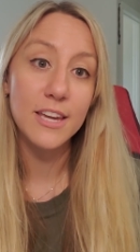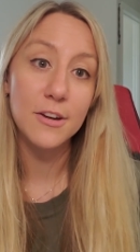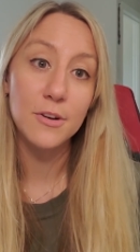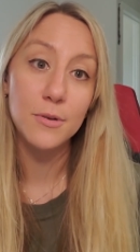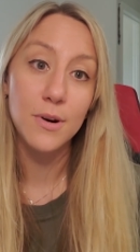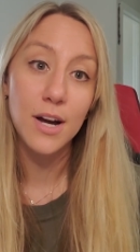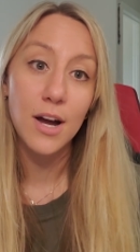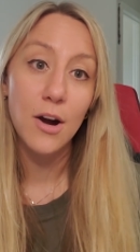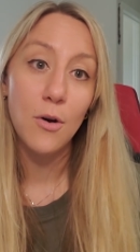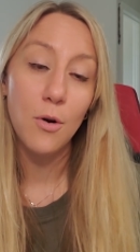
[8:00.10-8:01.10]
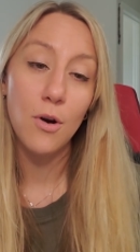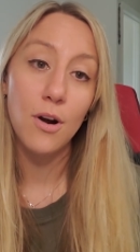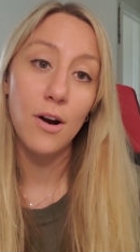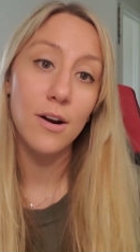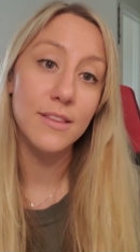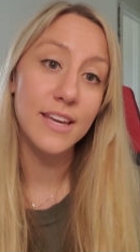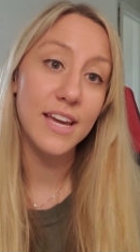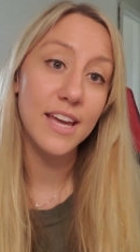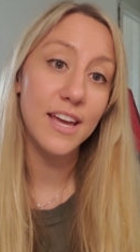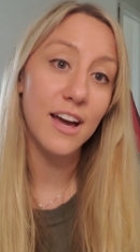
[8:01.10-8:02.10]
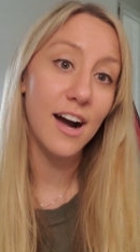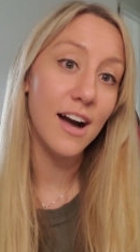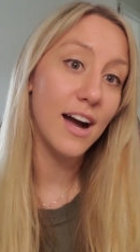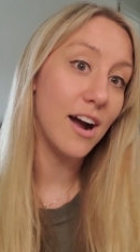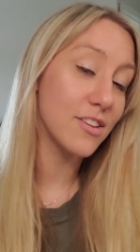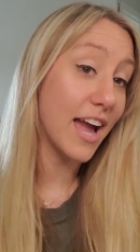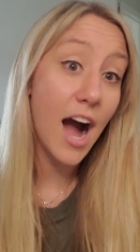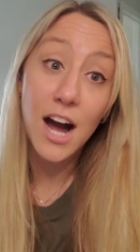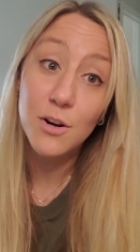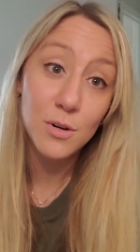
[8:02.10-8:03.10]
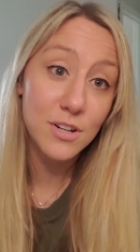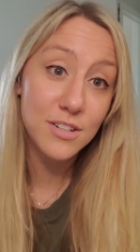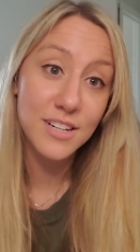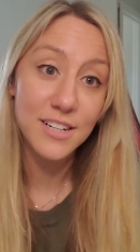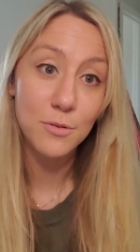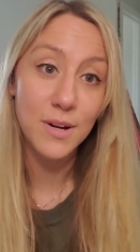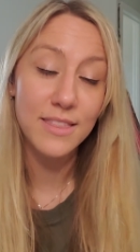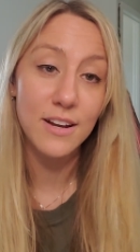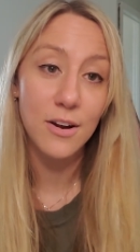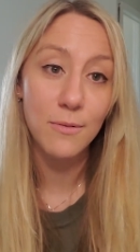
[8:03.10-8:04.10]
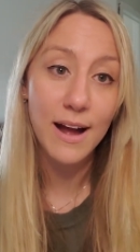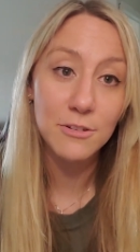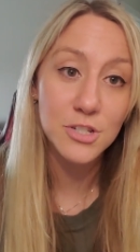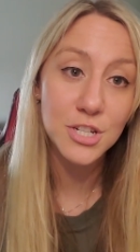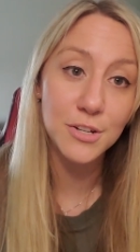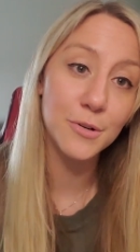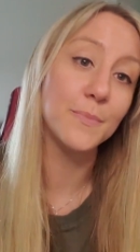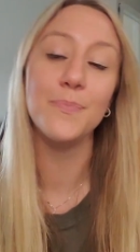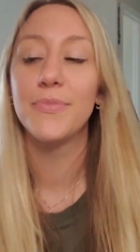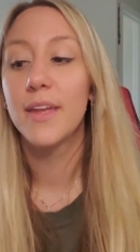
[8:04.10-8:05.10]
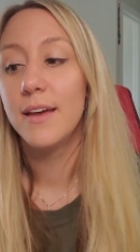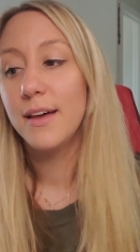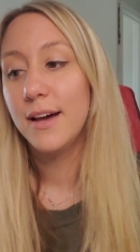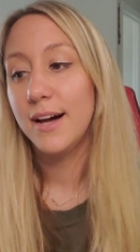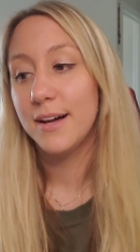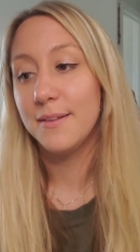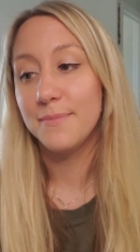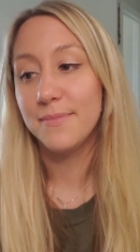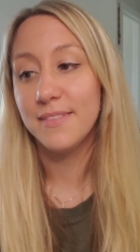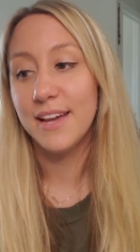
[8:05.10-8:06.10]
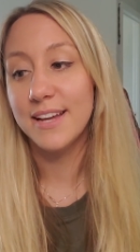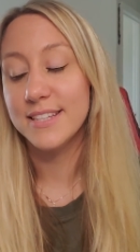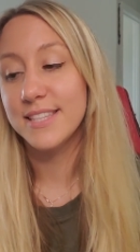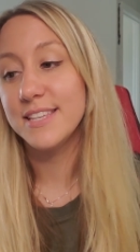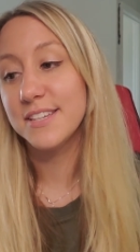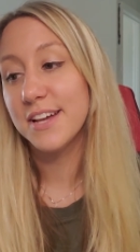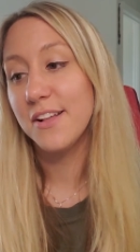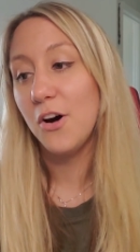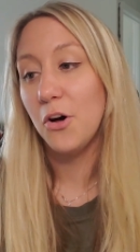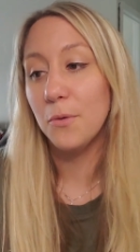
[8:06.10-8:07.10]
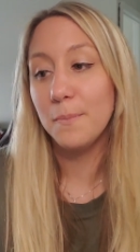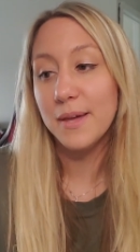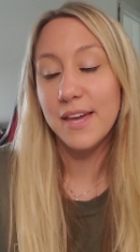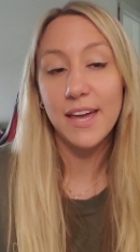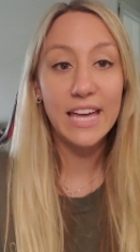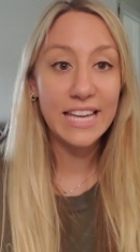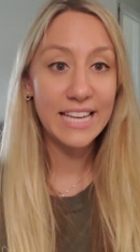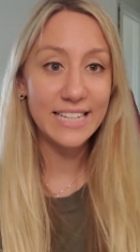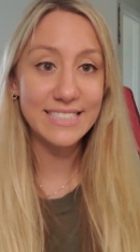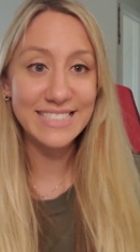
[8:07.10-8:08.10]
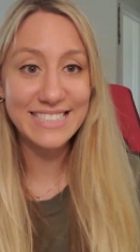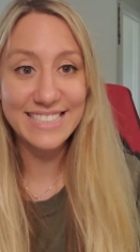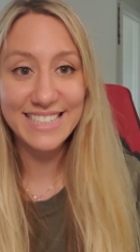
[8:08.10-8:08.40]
you, or are they are they awkward when they're around you? Um, I guess these can all be hints